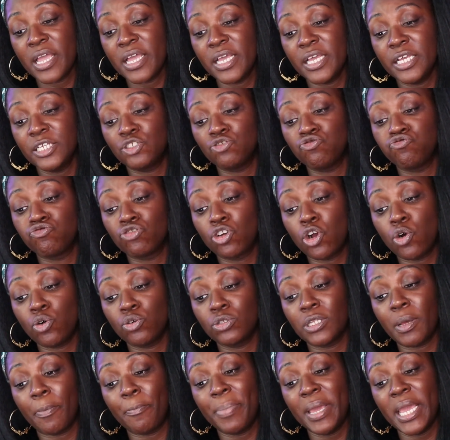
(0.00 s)

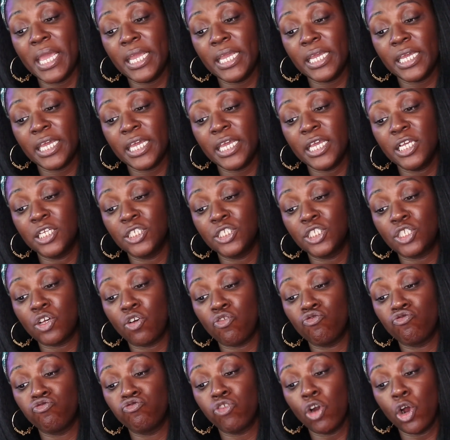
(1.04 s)
The pink is
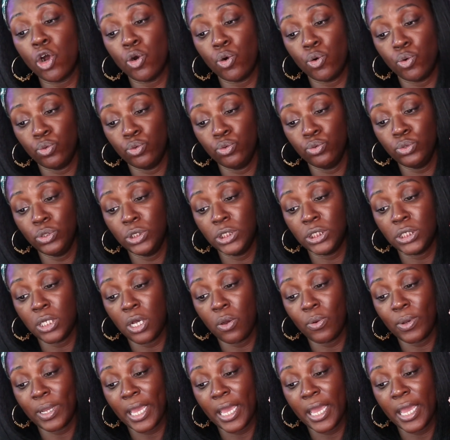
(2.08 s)
rose,
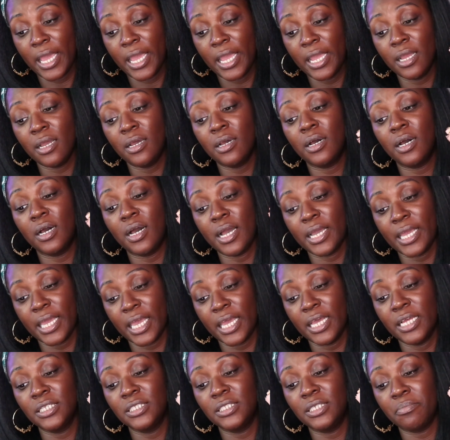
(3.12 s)
okay?
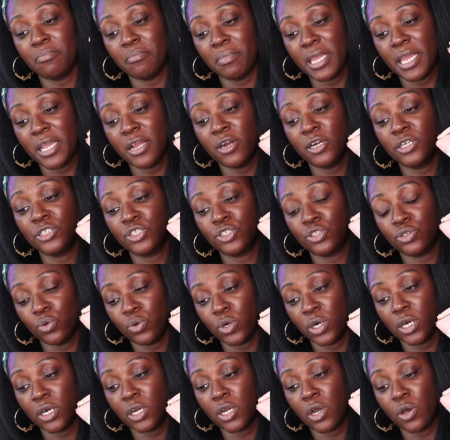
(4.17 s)
Again, Demir
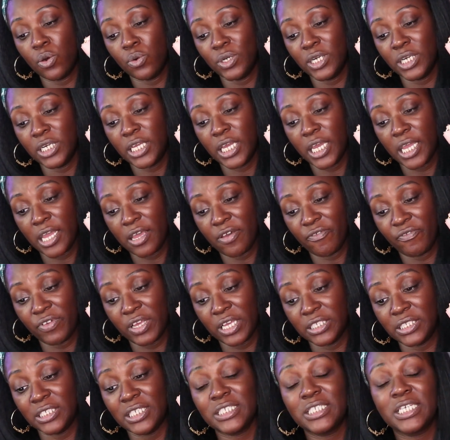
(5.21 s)
Azur coated
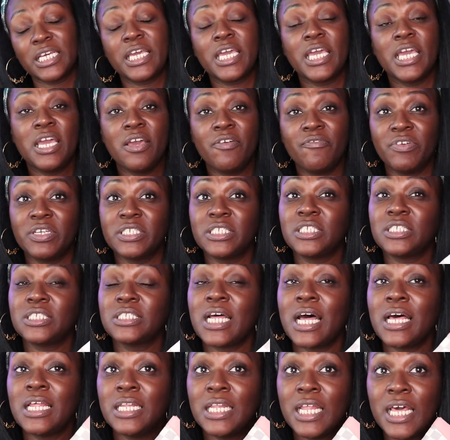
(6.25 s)
canvas. It's a canvas, it's
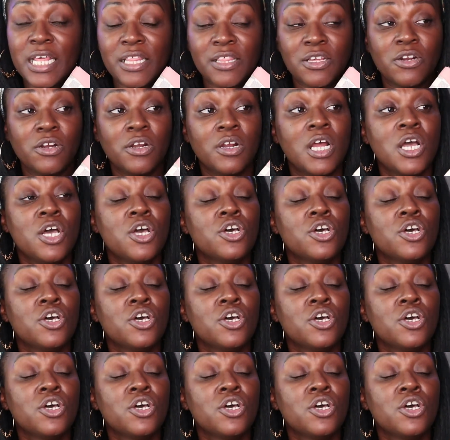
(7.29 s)
not leather.